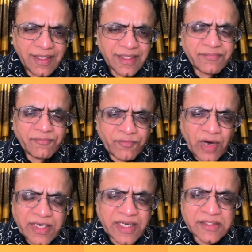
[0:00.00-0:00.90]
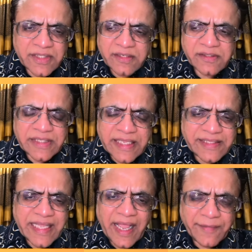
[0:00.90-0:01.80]
What other thing
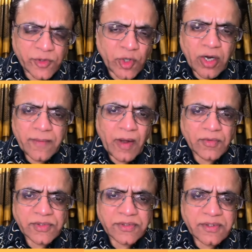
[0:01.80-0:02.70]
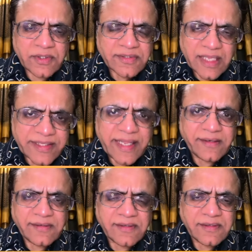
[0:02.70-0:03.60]
they have to talk about?
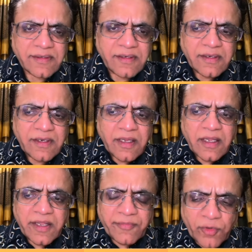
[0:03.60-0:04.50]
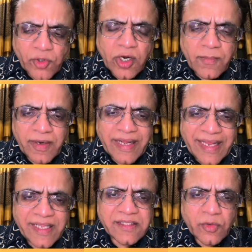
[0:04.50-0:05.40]
Nothing. If you talk about
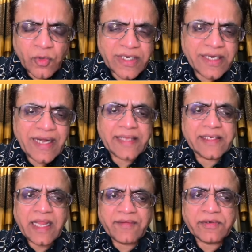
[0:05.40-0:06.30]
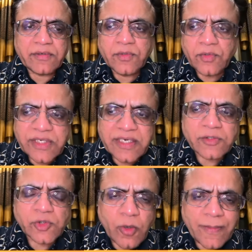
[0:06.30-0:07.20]
any other, who did 9/11? Who did
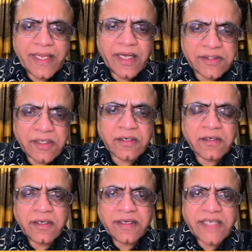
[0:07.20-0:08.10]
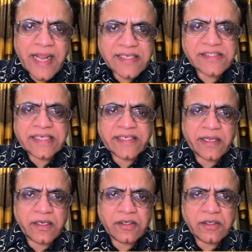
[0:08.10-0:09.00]
so many other terrorist
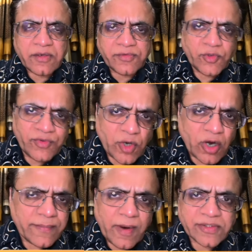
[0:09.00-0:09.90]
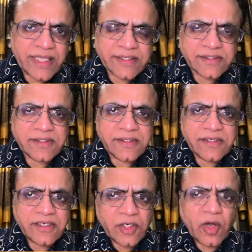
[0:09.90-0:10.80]
attack? Do we talk about that?
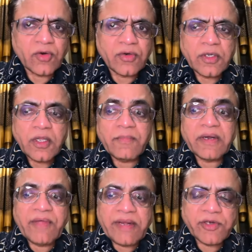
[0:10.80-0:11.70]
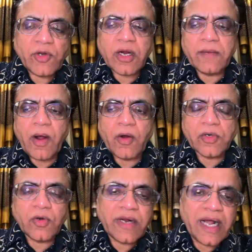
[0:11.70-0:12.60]
No. But when we talk about,
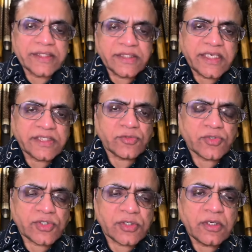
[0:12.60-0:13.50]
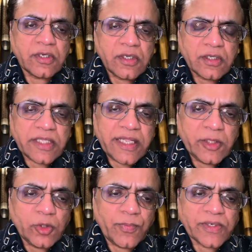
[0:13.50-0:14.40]
oh, Gandhiji Association, the
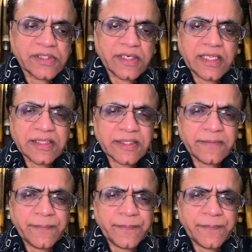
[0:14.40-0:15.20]
Hindu person killed them.